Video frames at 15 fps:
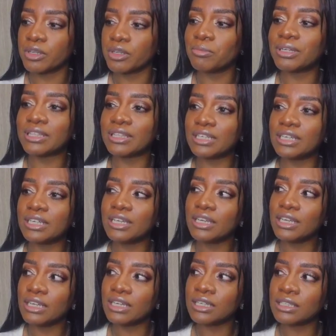But then
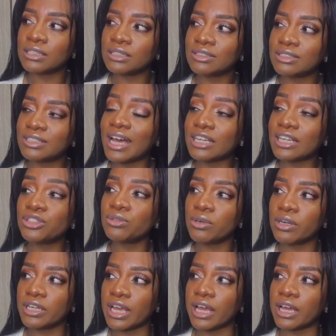again, not
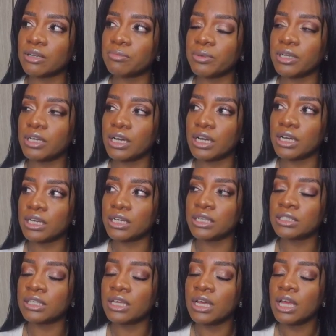sure yet,
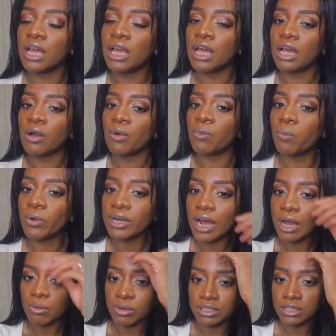because when
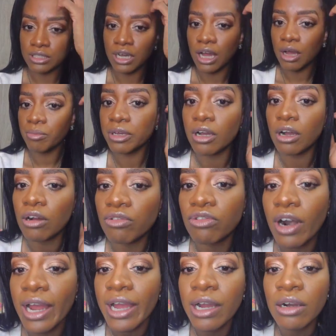I was coming
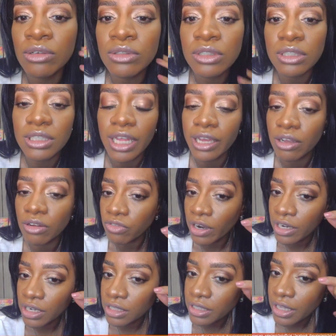around, like
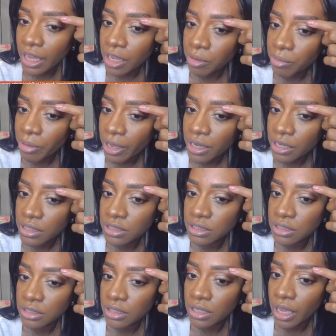right at the
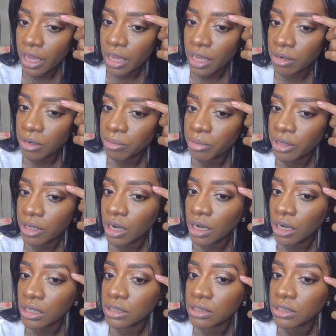apex and
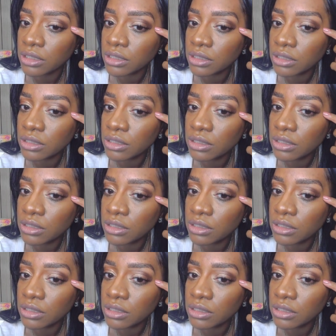beyond,